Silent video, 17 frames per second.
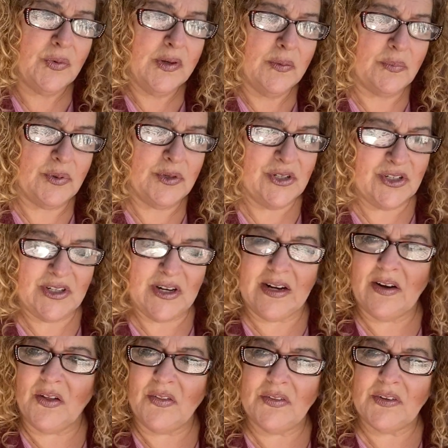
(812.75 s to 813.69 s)

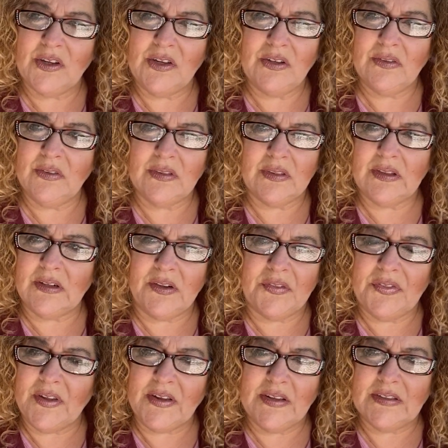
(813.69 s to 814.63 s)
appreciate all the little
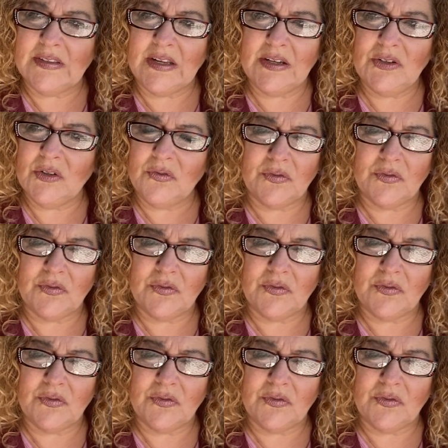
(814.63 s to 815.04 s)
things they do